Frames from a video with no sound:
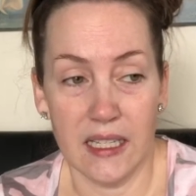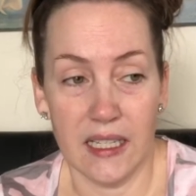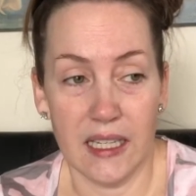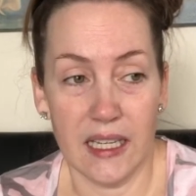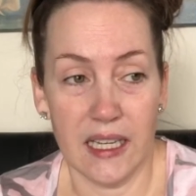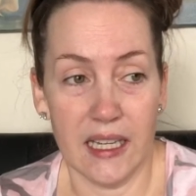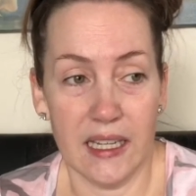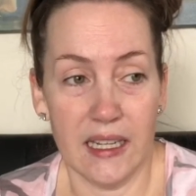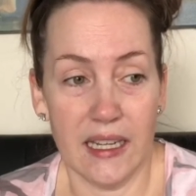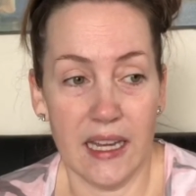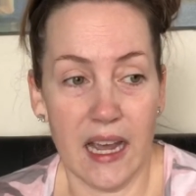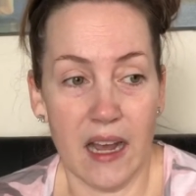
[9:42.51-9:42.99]

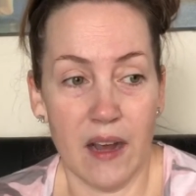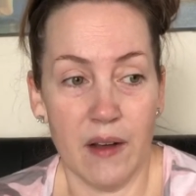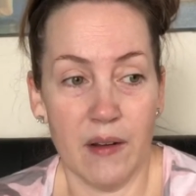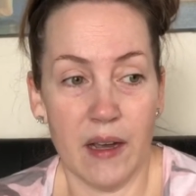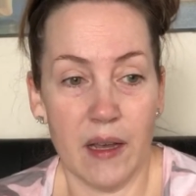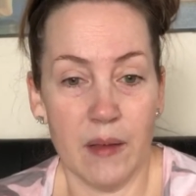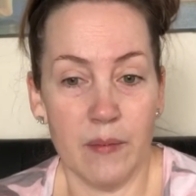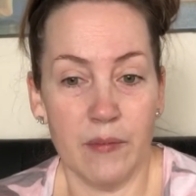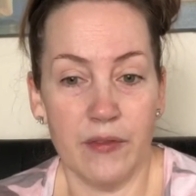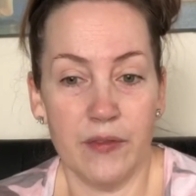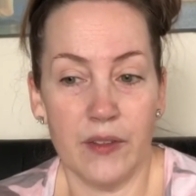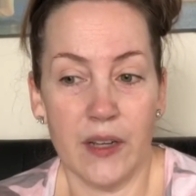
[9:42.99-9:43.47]
And now
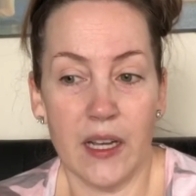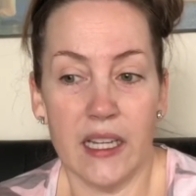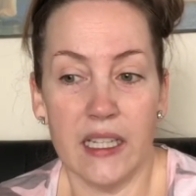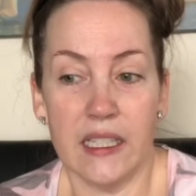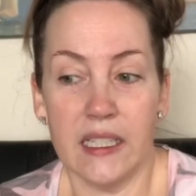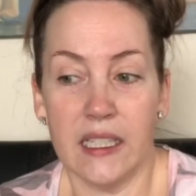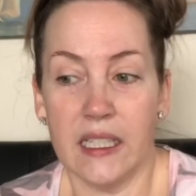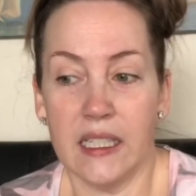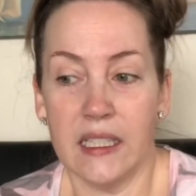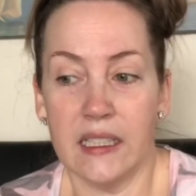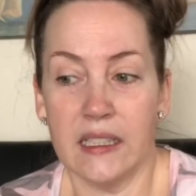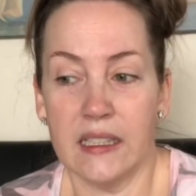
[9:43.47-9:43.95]
I'm
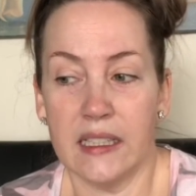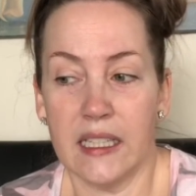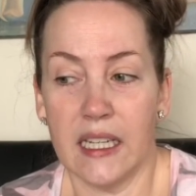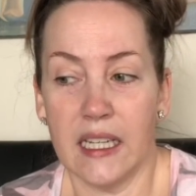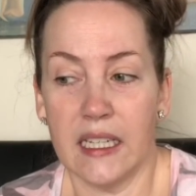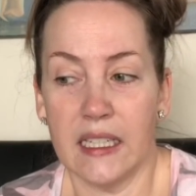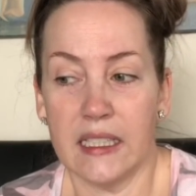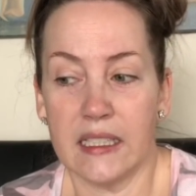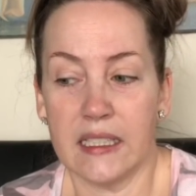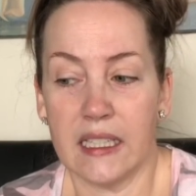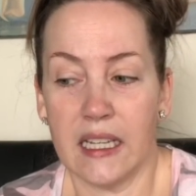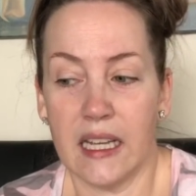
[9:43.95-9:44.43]
finding
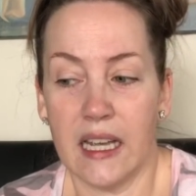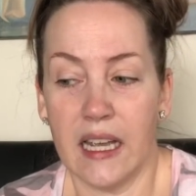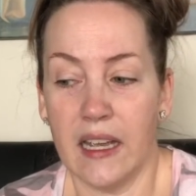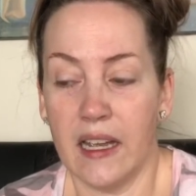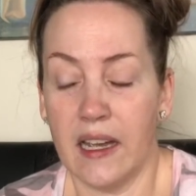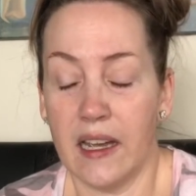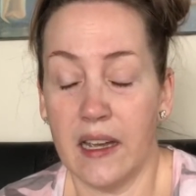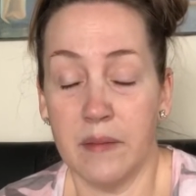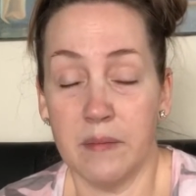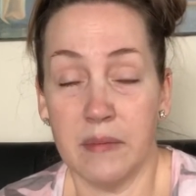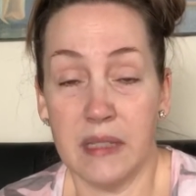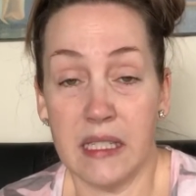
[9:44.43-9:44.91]
that
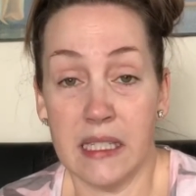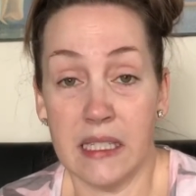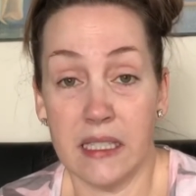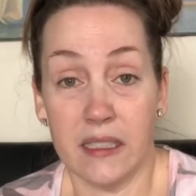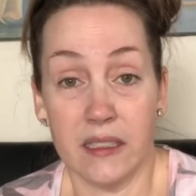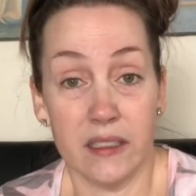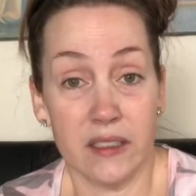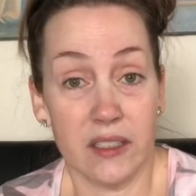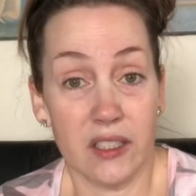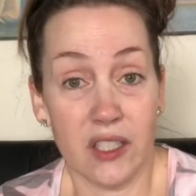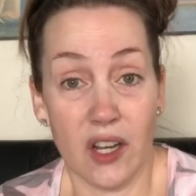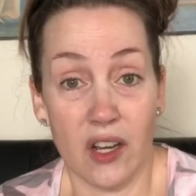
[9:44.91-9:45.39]
I'm
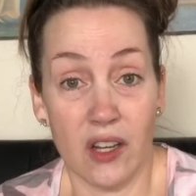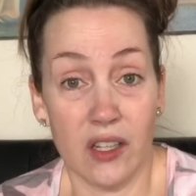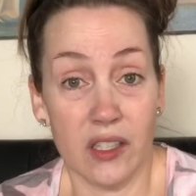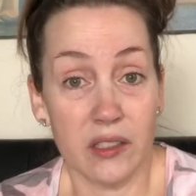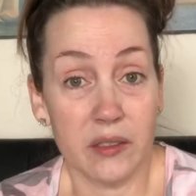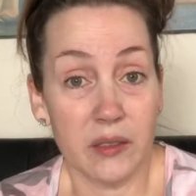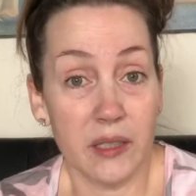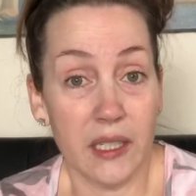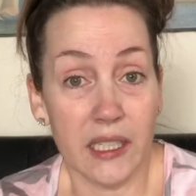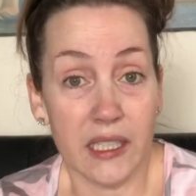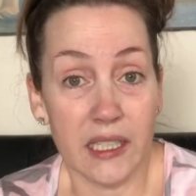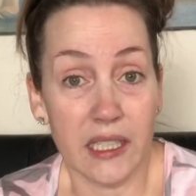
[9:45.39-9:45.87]
still
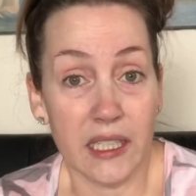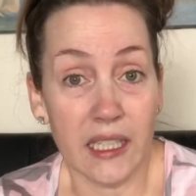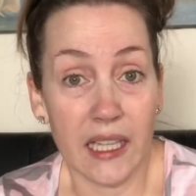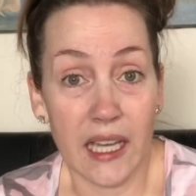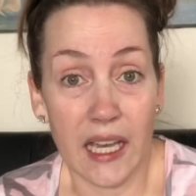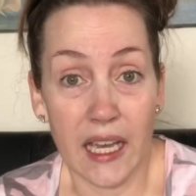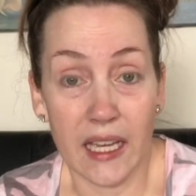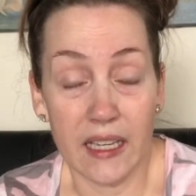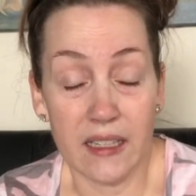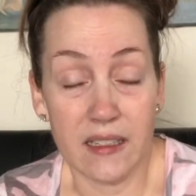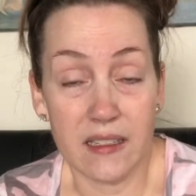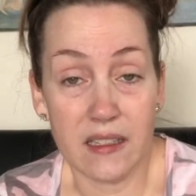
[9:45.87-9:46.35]
tolerating
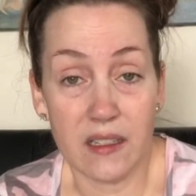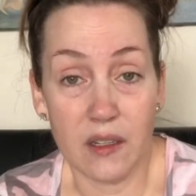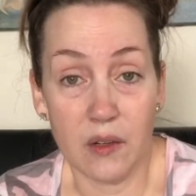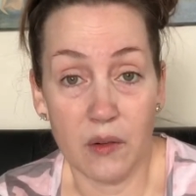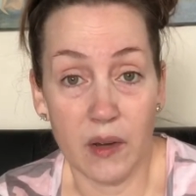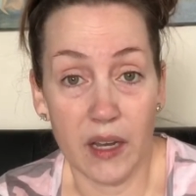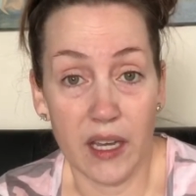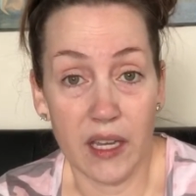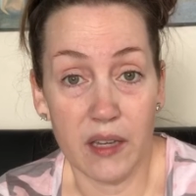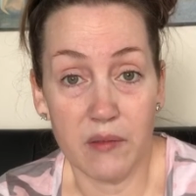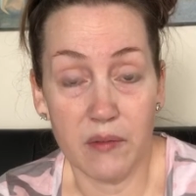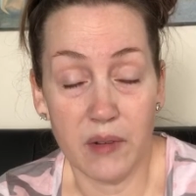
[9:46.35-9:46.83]
eggs
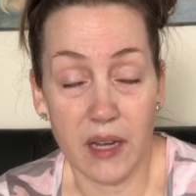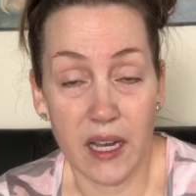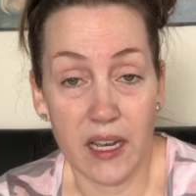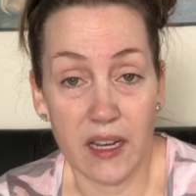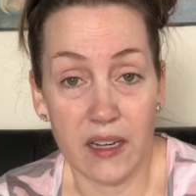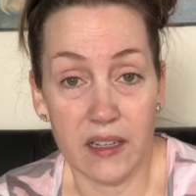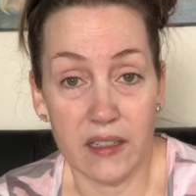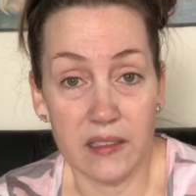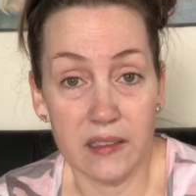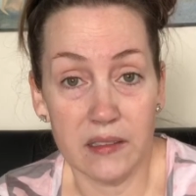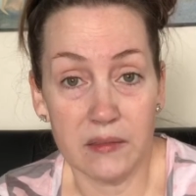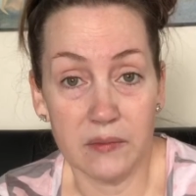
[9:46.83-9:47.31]
quite
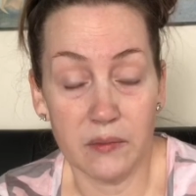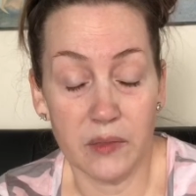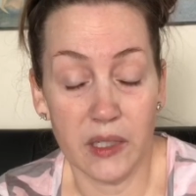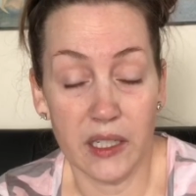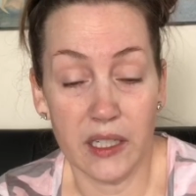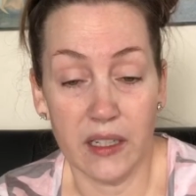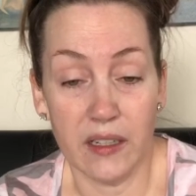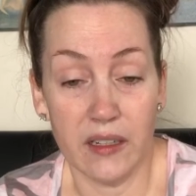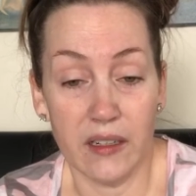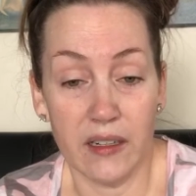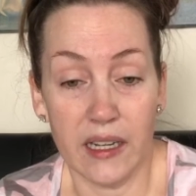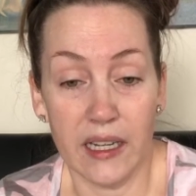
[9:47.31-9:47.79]
well,
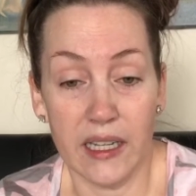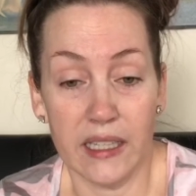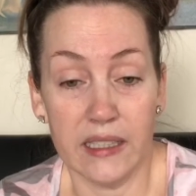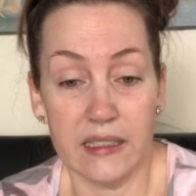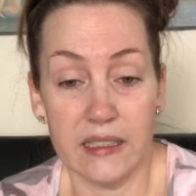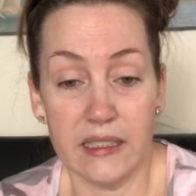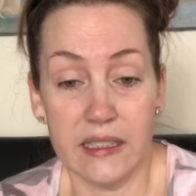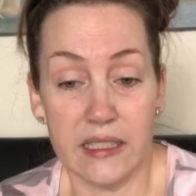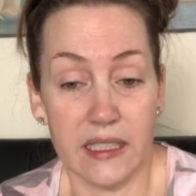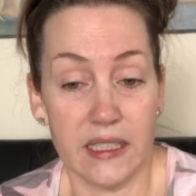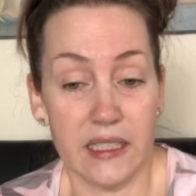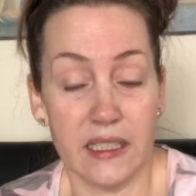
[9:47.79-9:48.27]
where I
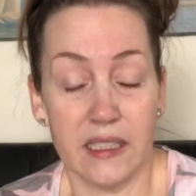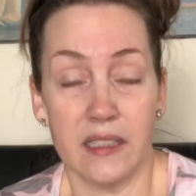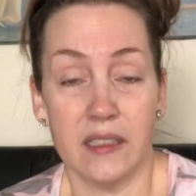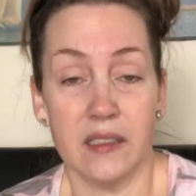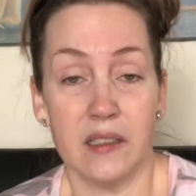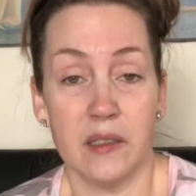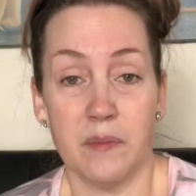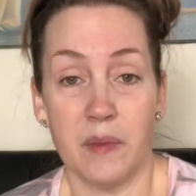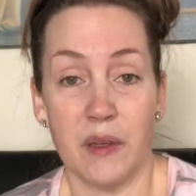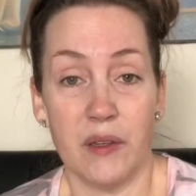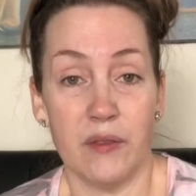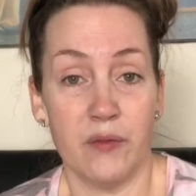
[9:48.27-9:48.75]

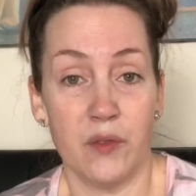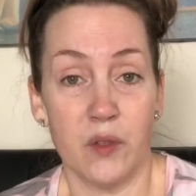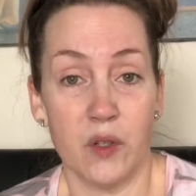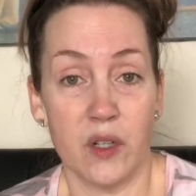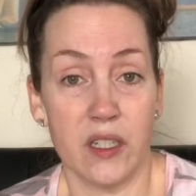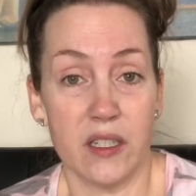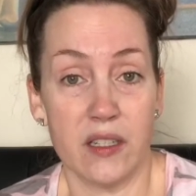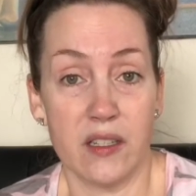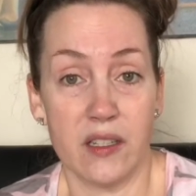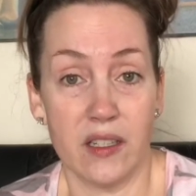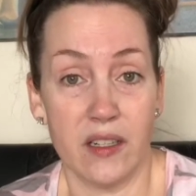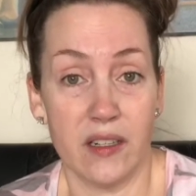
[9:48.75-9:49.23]
didn't
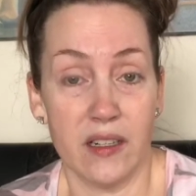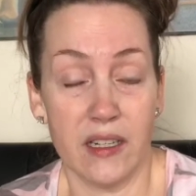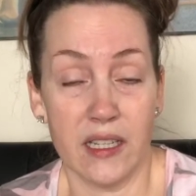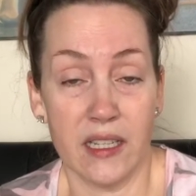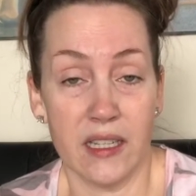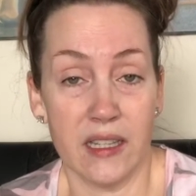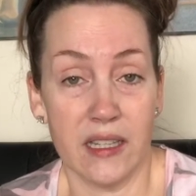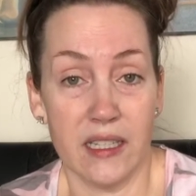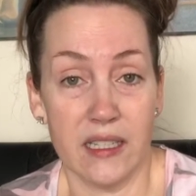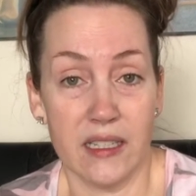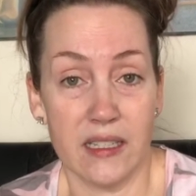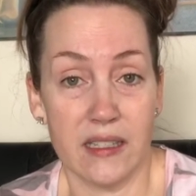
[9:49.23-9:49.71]
before
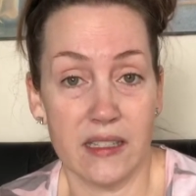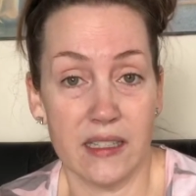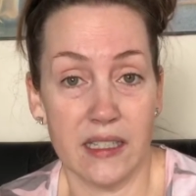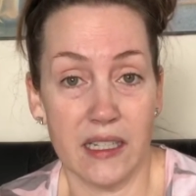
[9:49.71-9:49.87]
starting this.